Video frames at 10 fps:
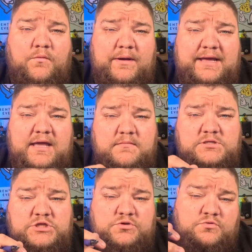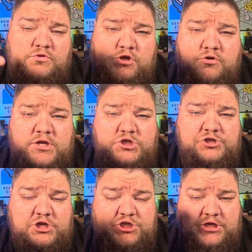when it comes to new
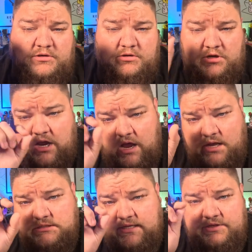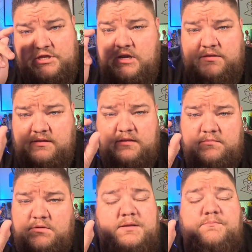construction cost, like the
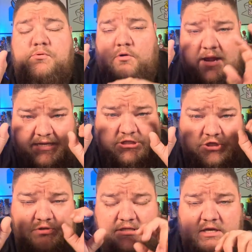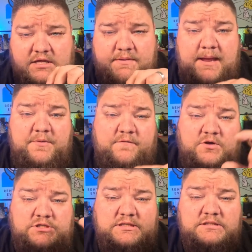the the price you see on the paper
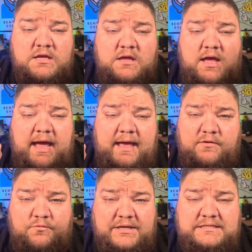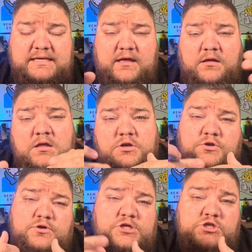versus uh, resale,
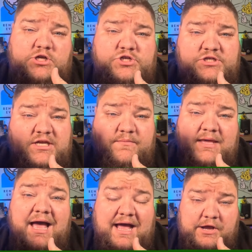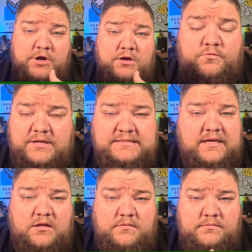new construction is going to be higher.
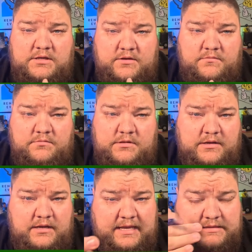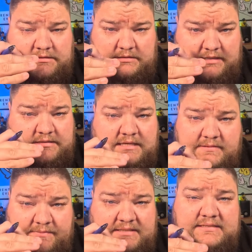Resale, you know, there, it's it's
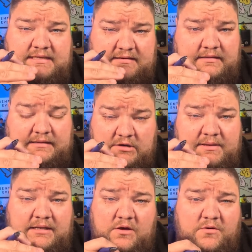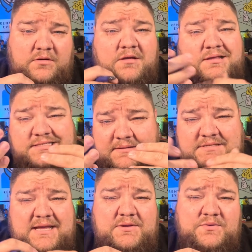going to be a little bit lower. Some
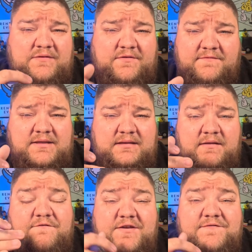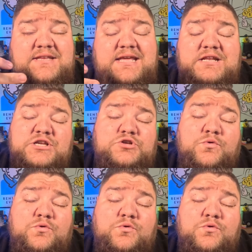say between 15, 15 to